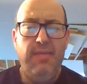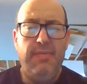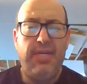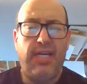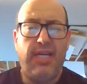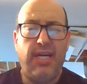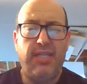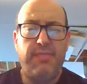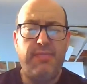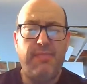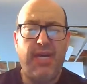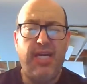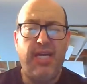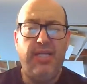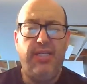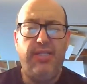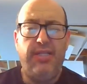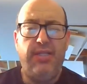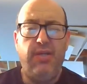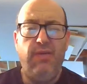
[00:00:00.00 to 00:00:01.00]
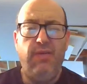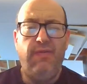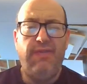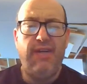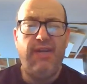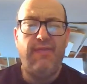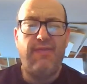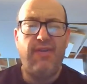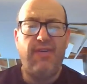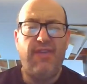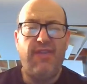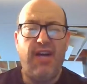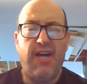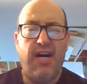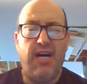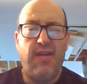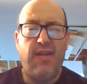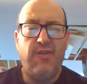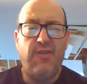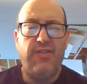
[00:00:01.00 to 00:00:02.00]
Because my two favorite
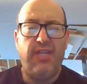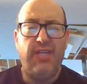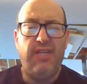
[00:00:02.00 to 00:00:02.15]
authors